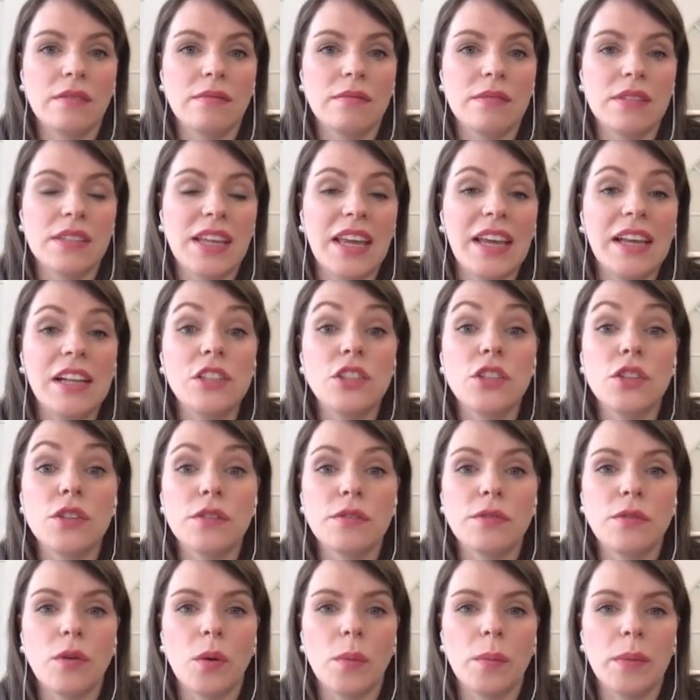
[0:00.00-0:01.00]
scaled
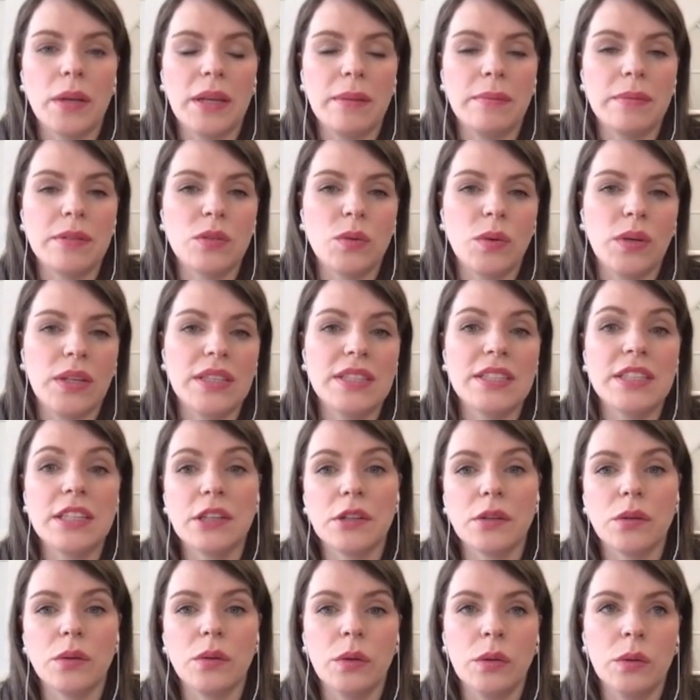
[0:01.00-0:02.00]
uniformly between
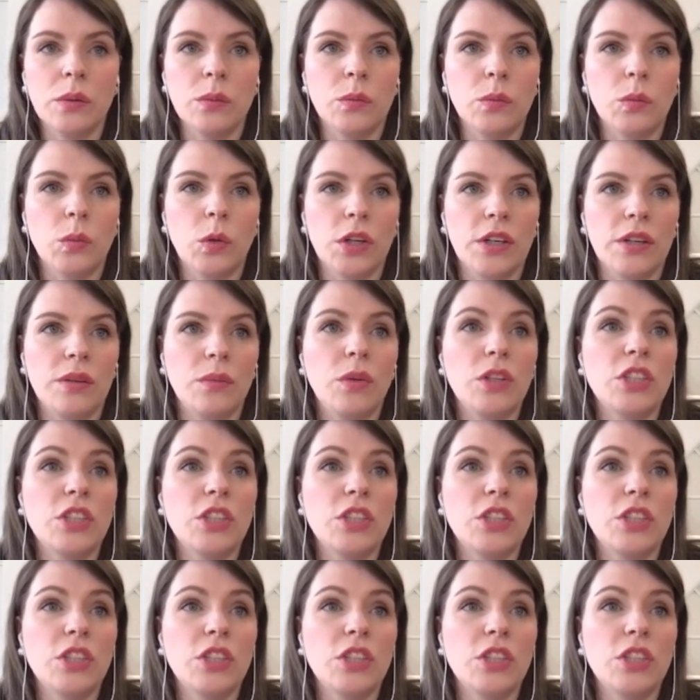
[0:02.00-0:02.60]
0 and 1,